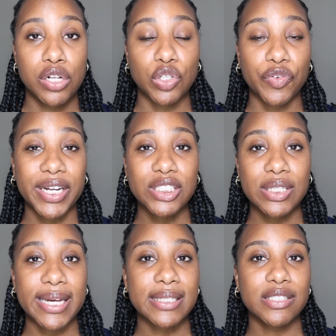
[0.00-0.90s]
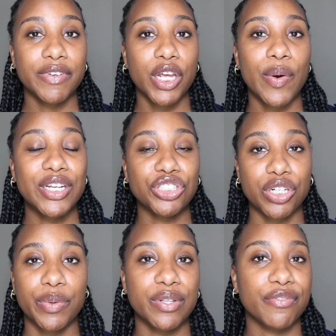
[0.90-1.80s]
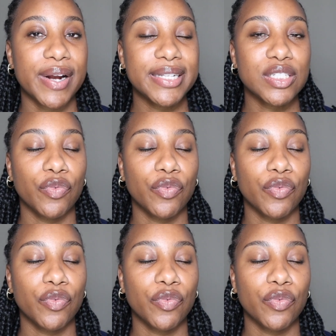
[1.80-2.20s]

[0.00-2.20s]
Don't forget to like this video and share with your friends.